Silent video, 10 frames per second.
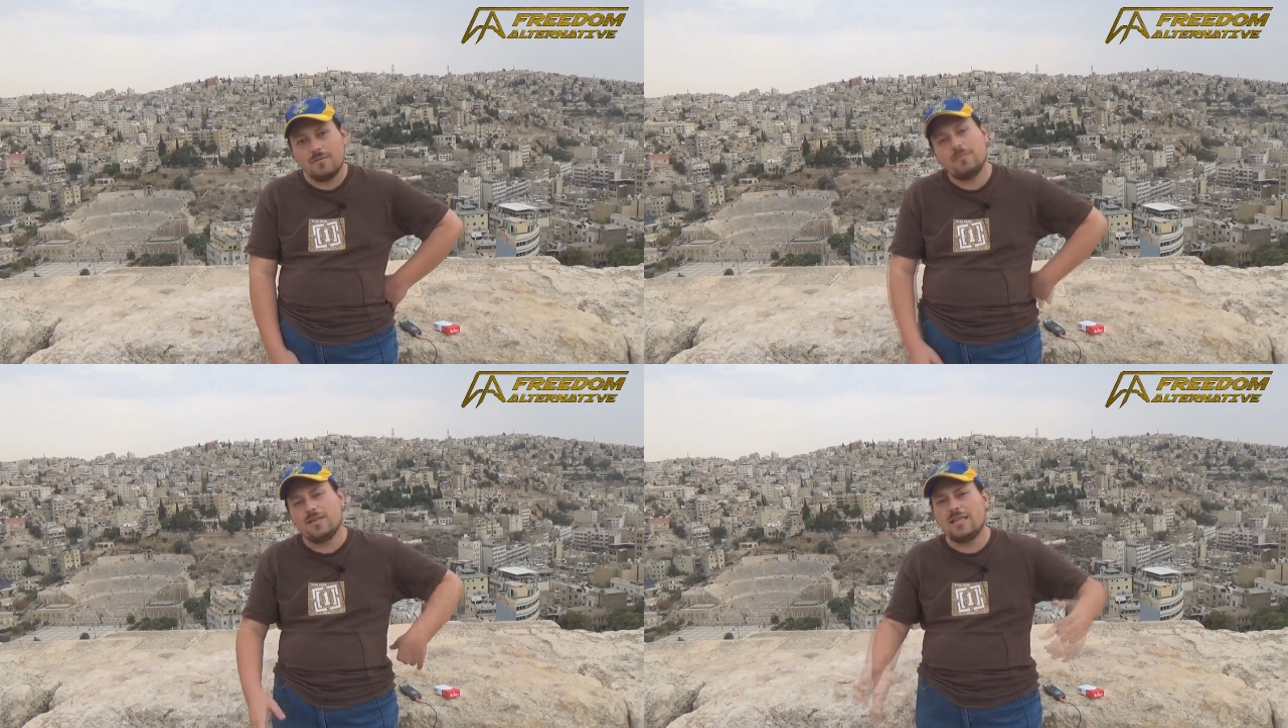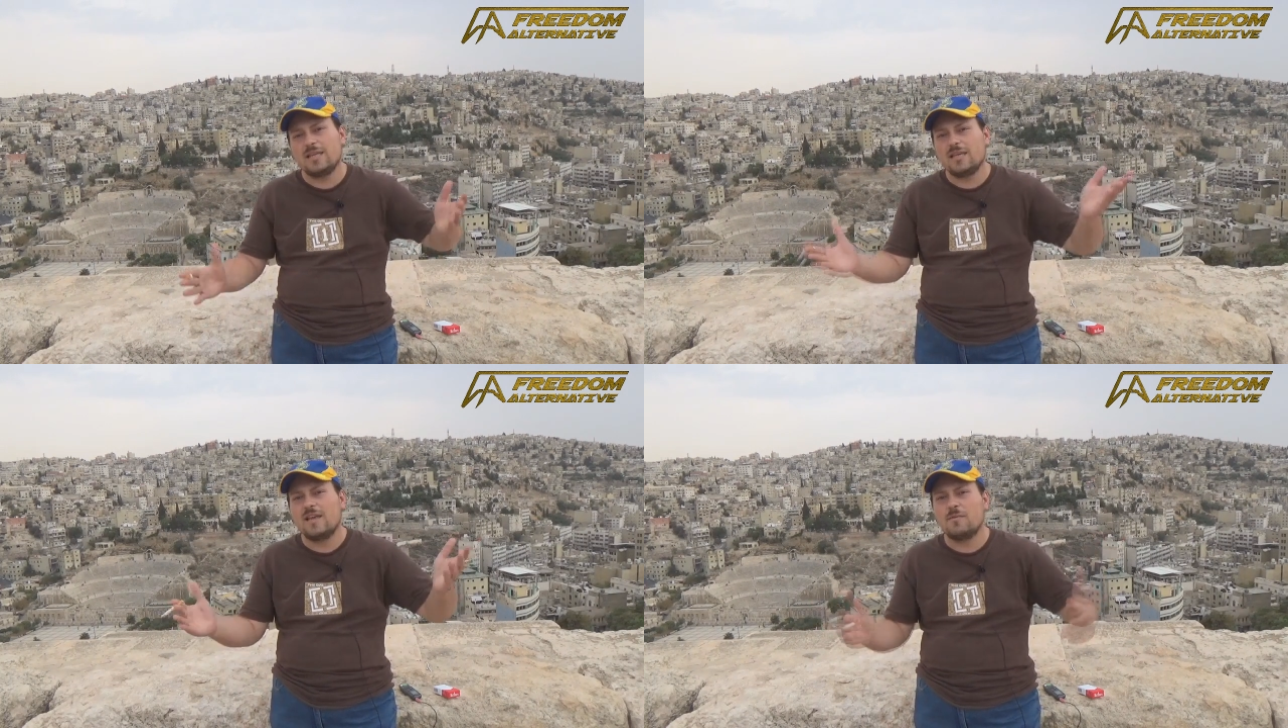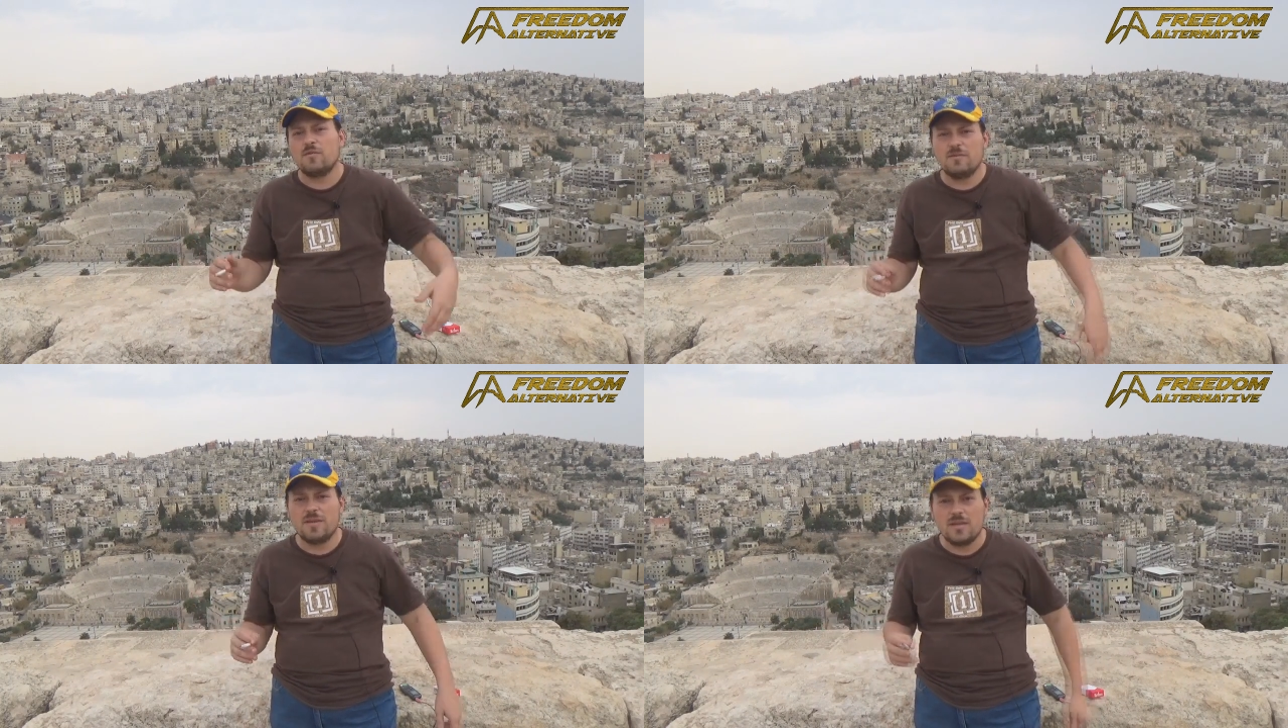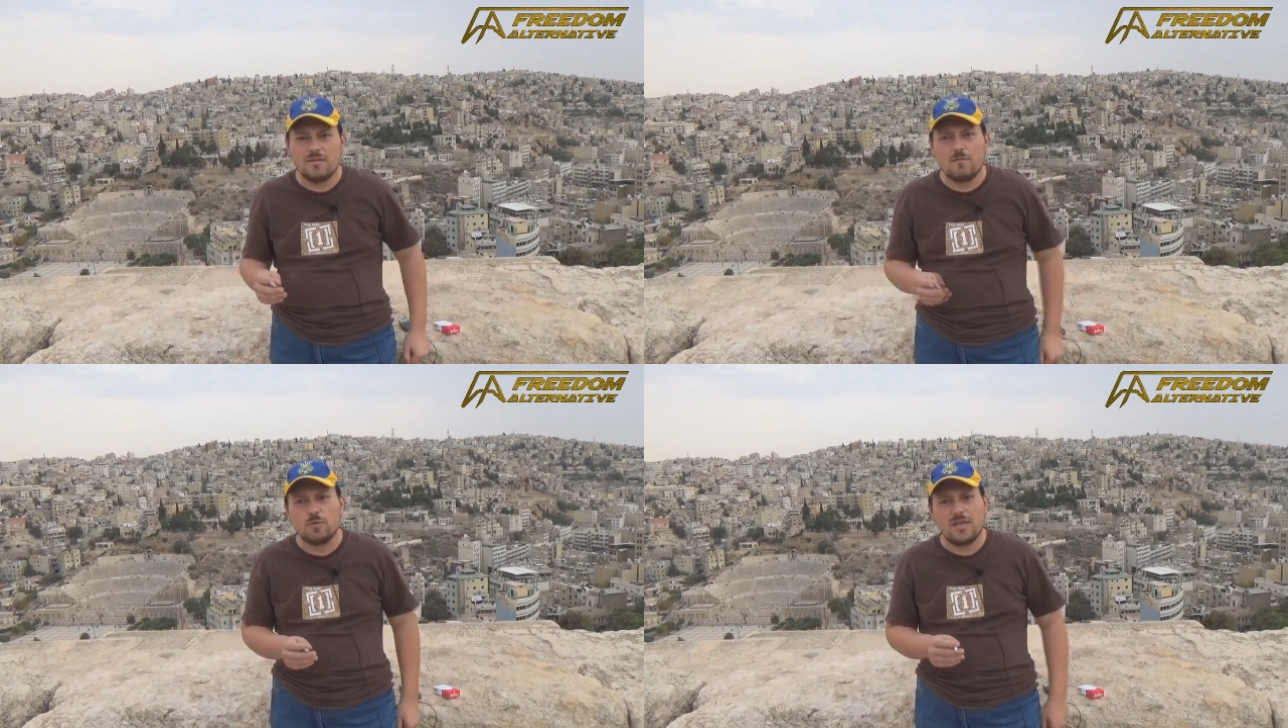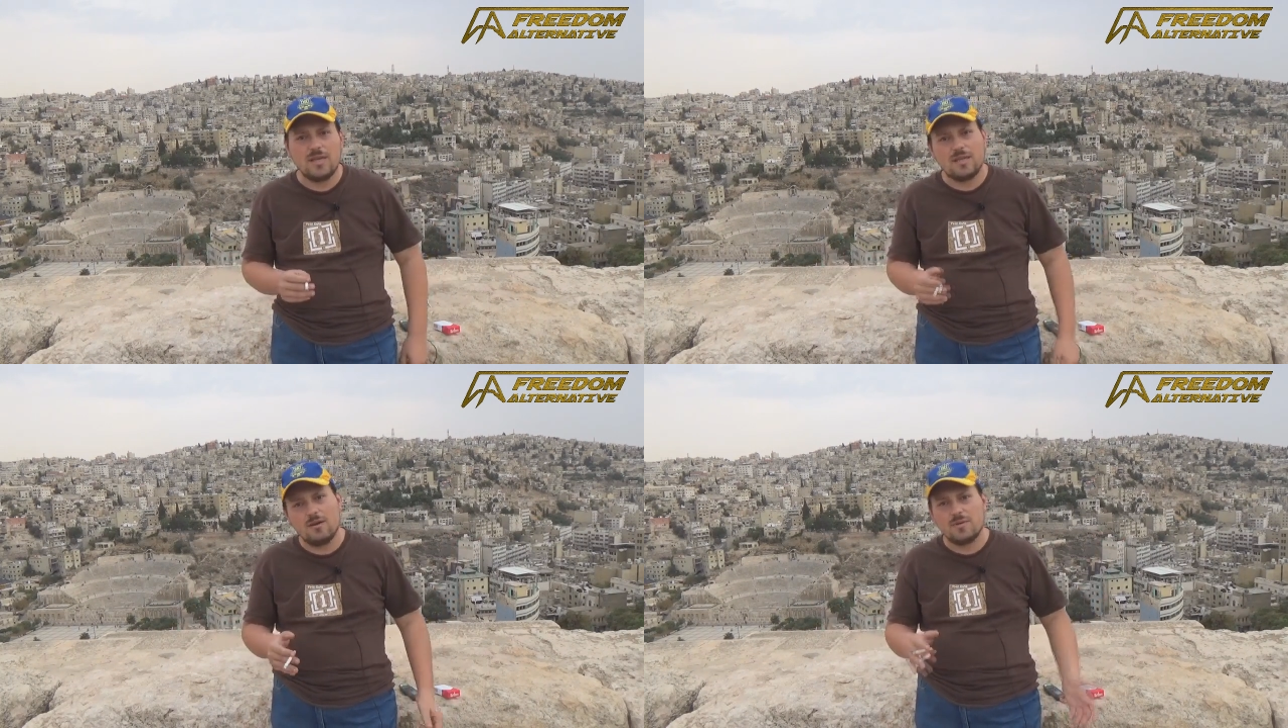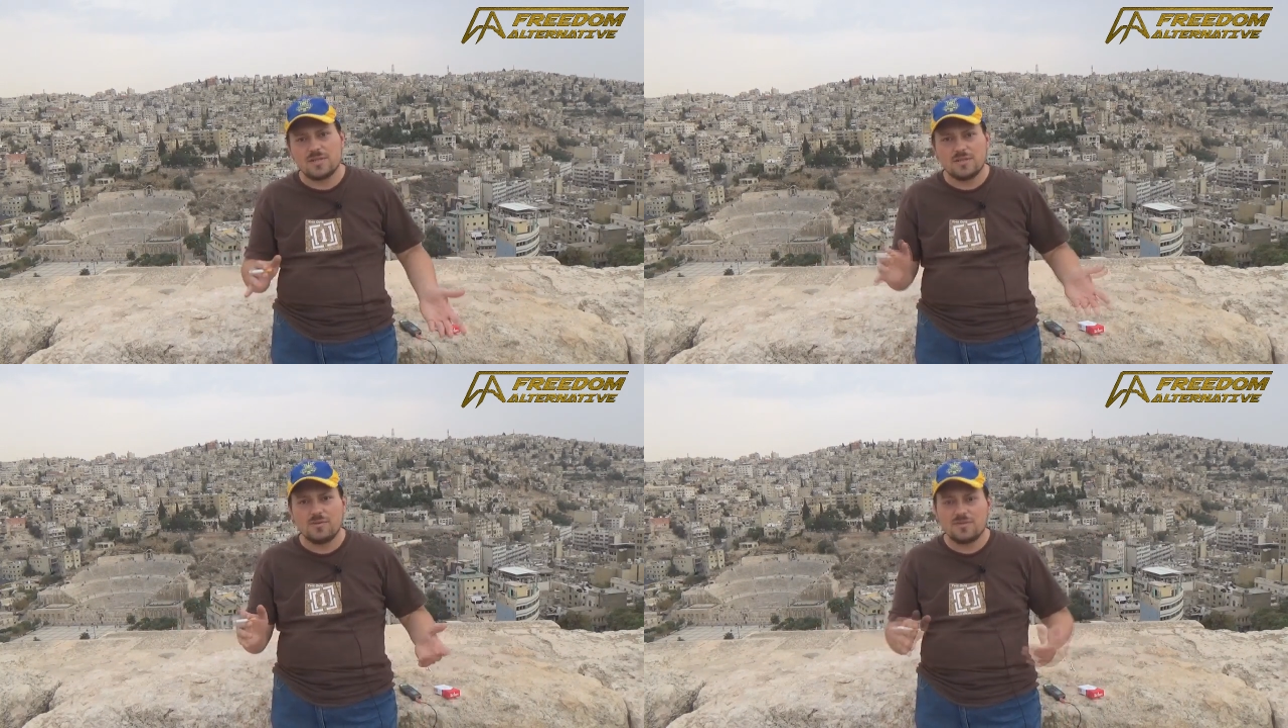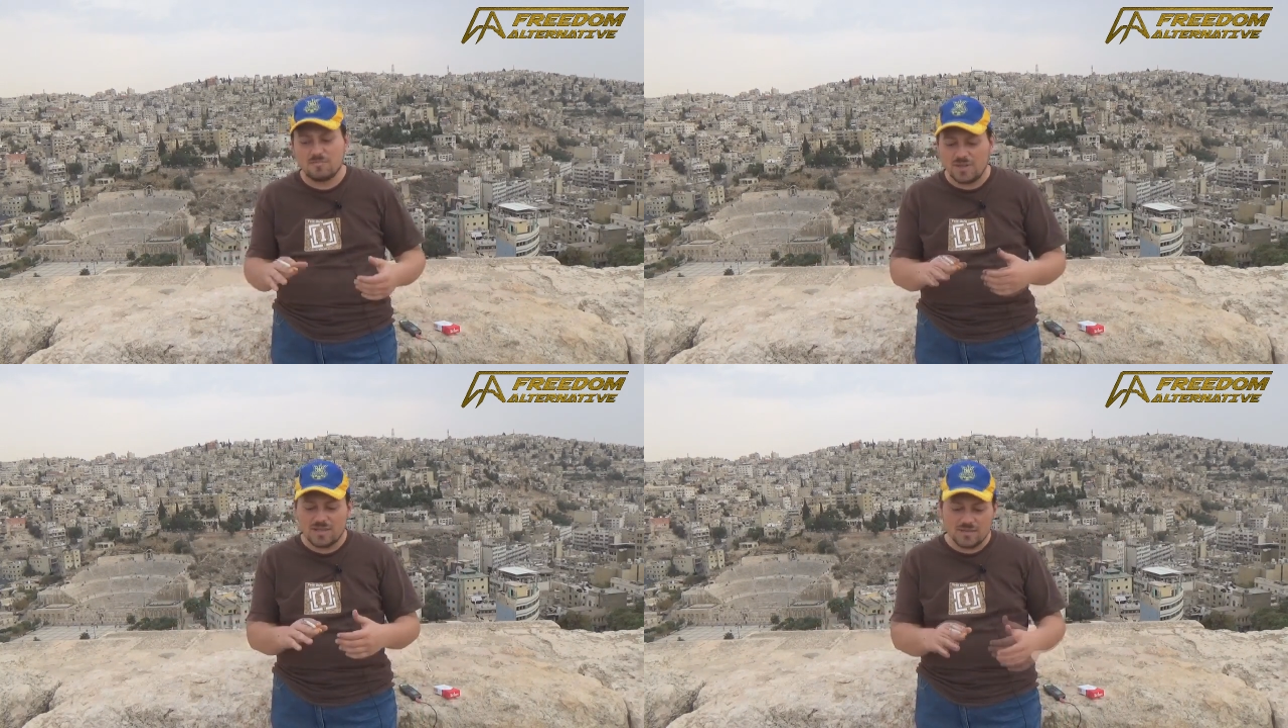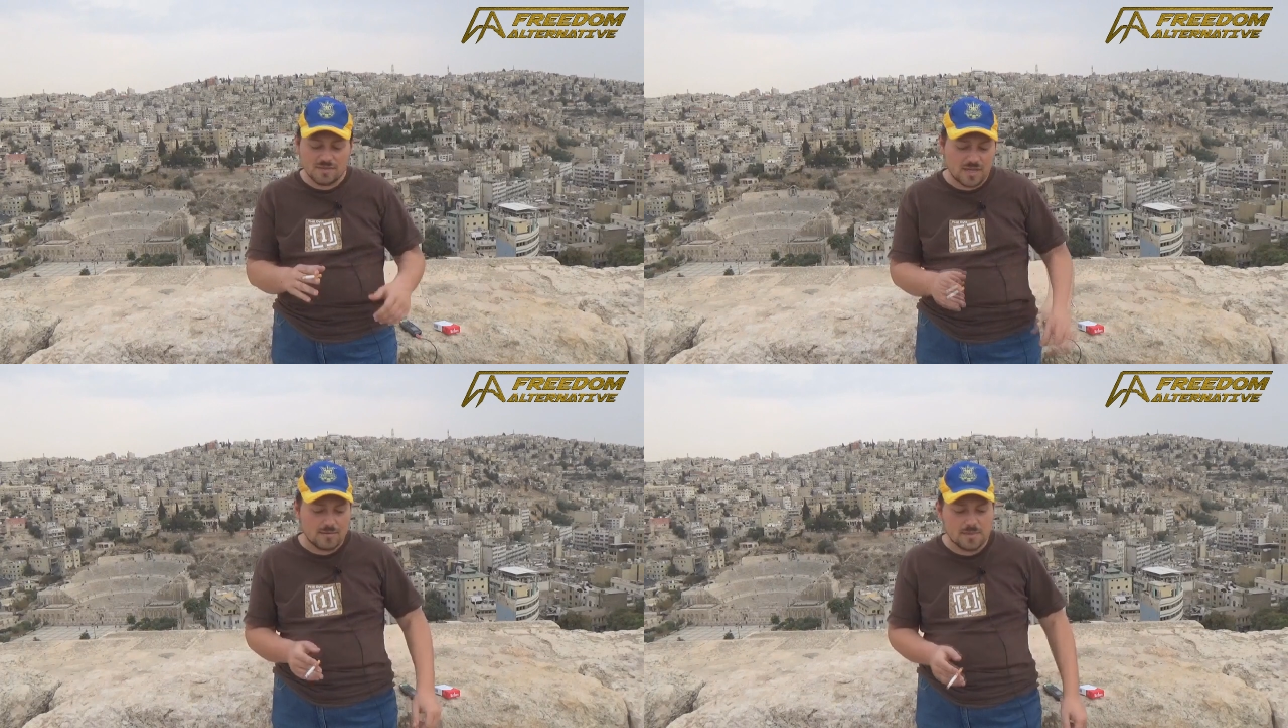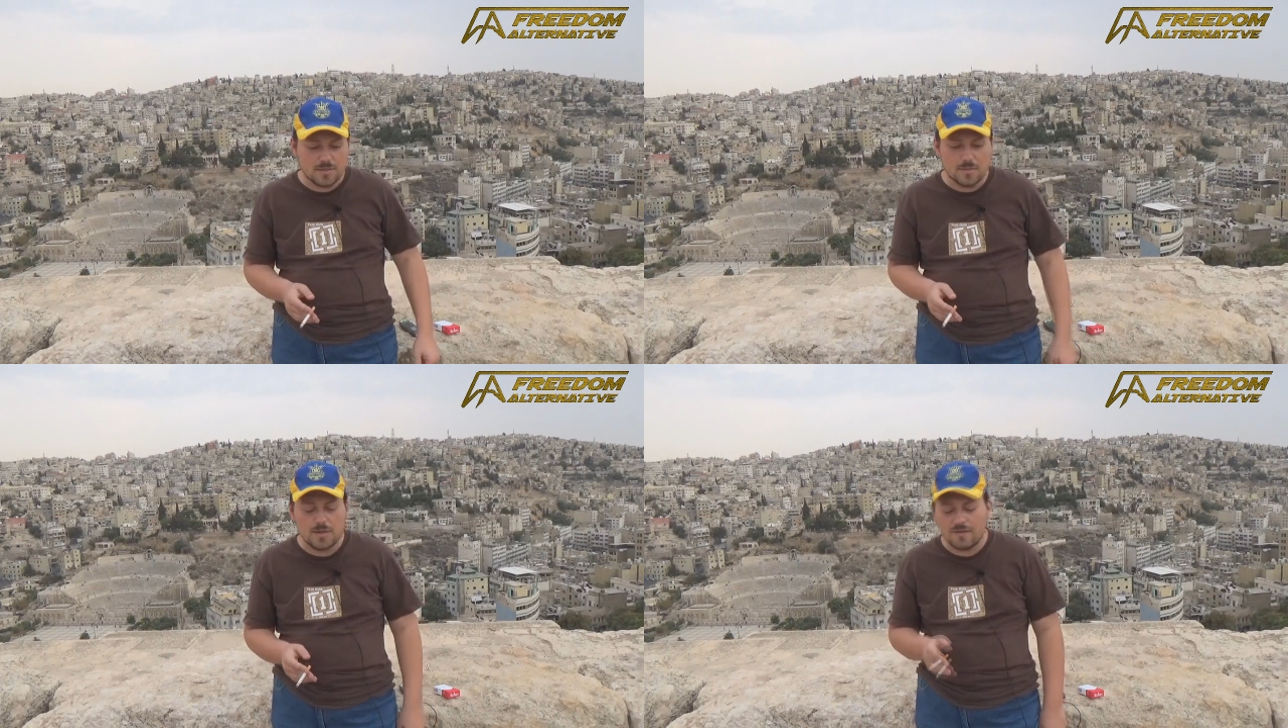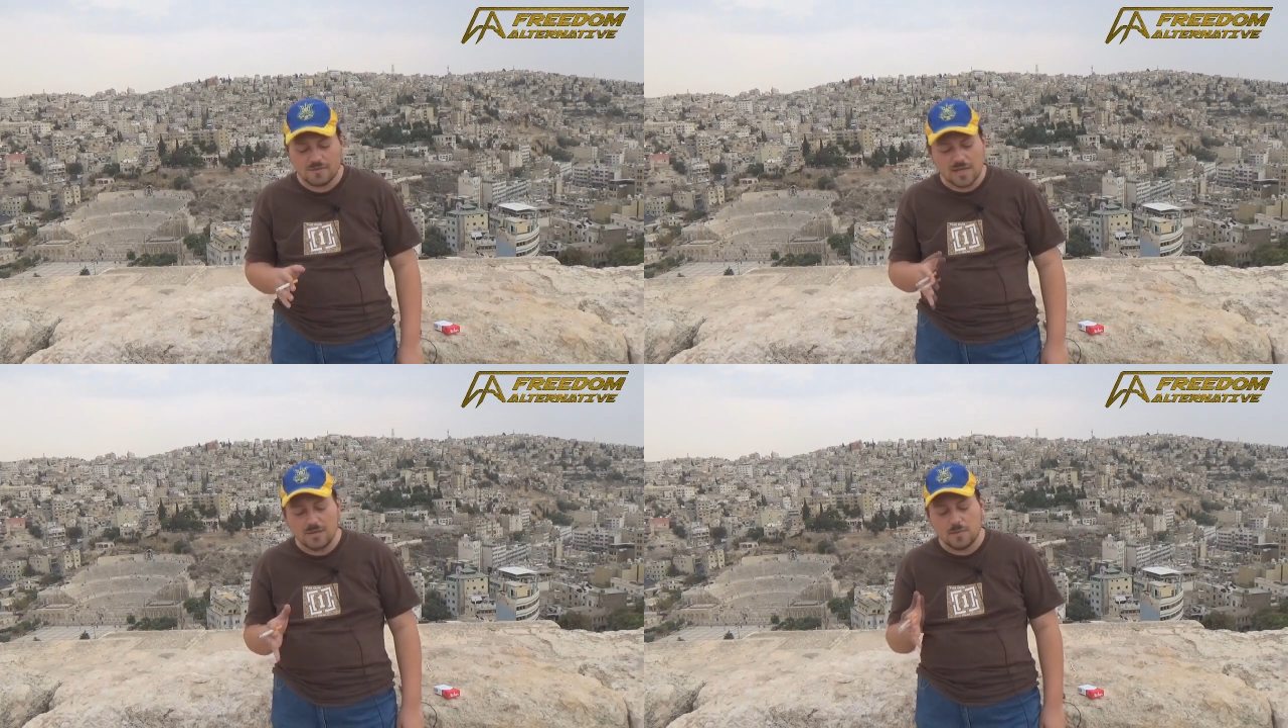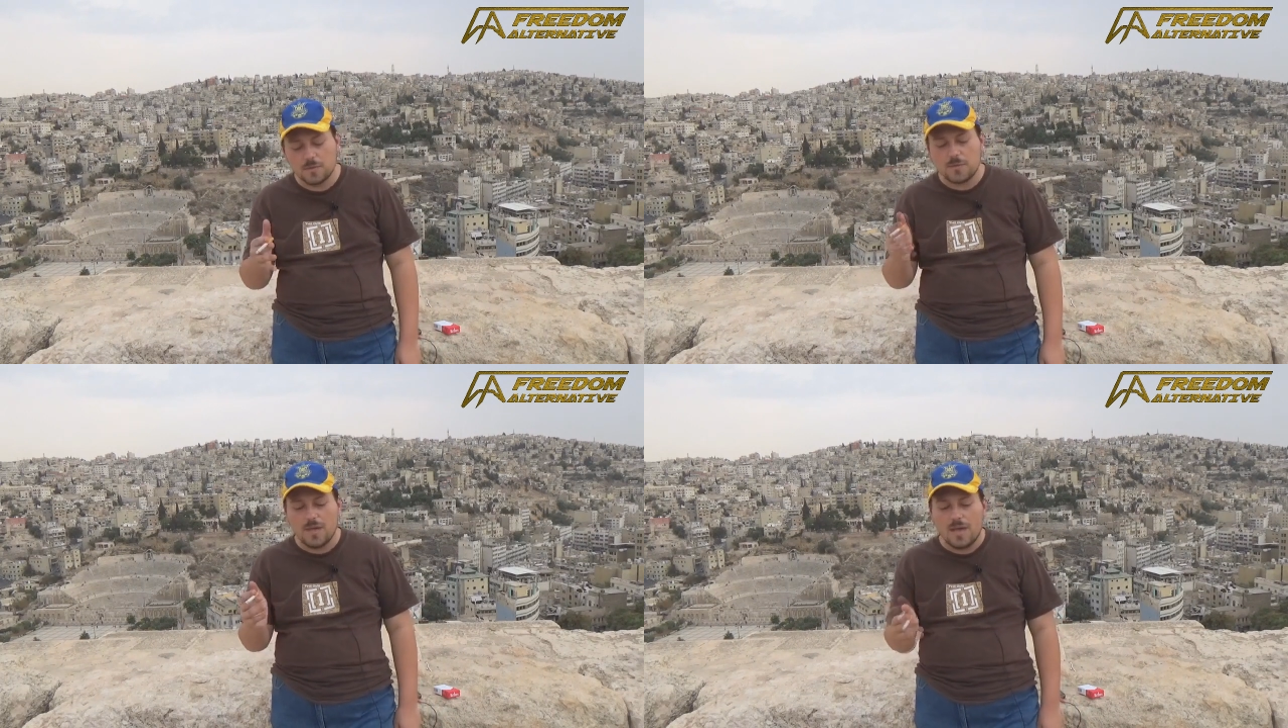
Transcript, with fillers: Well, then again, I've only been here 48 hours, so there's plenty of, to, of time to